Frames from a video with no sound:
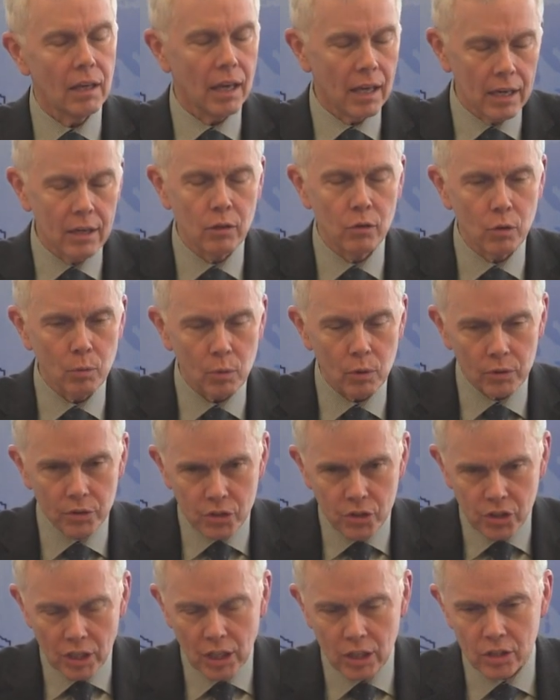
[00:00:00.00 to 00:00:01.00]
And I know the world
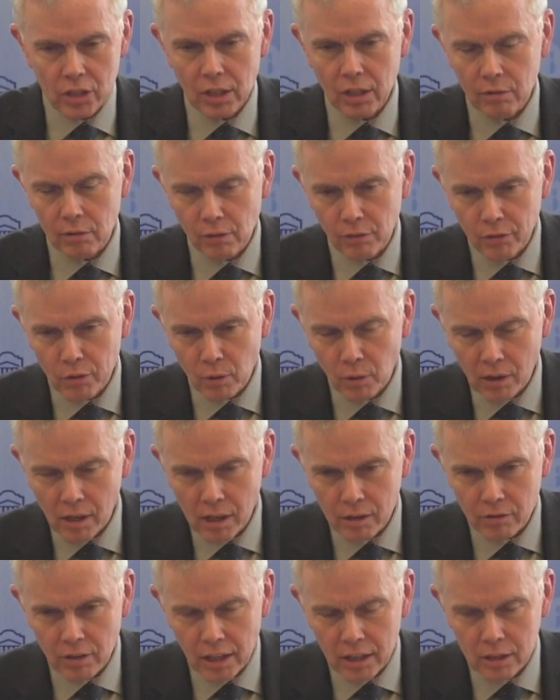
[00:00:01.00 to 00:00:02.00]
is changing and there are fewer
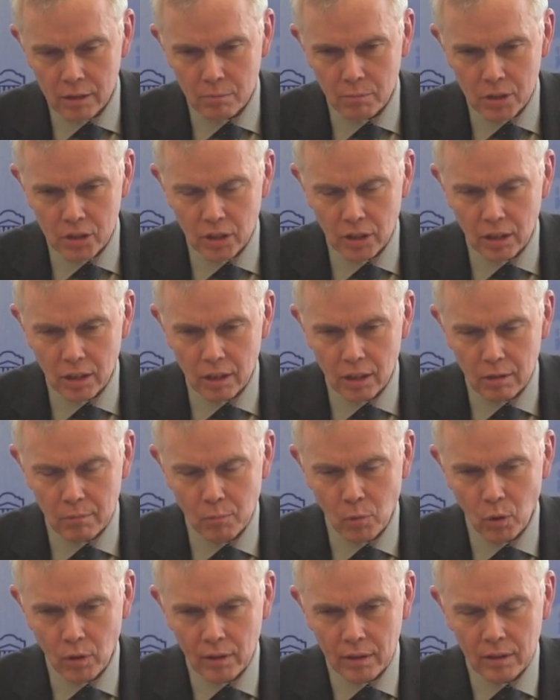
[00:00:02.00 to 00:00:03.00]
contracts in Michigan
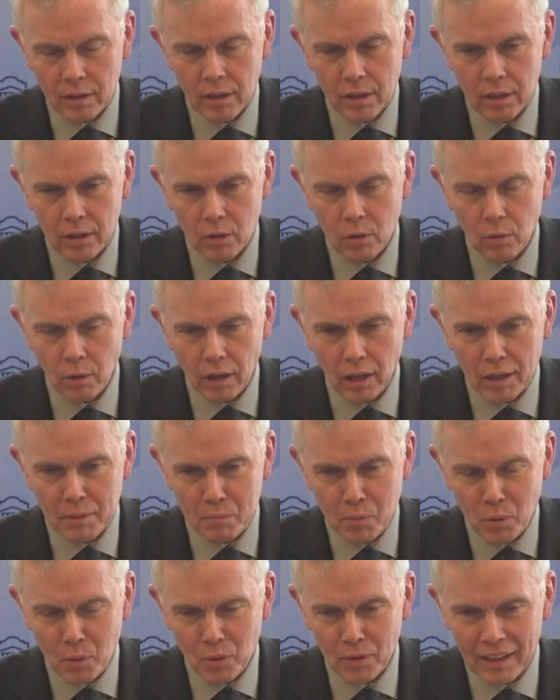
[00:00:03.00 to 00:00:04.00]
and more in, in Kuala
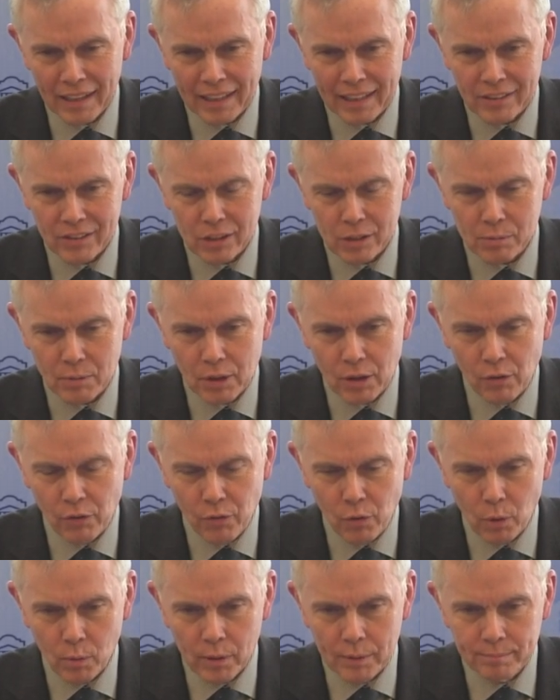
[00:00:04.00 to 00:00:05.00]
Lumpur, I guess, as we go
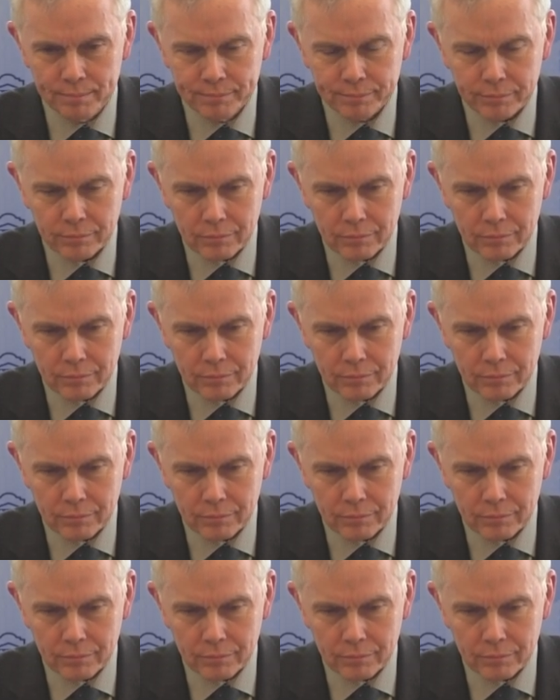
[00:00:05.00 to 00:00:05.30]
forward.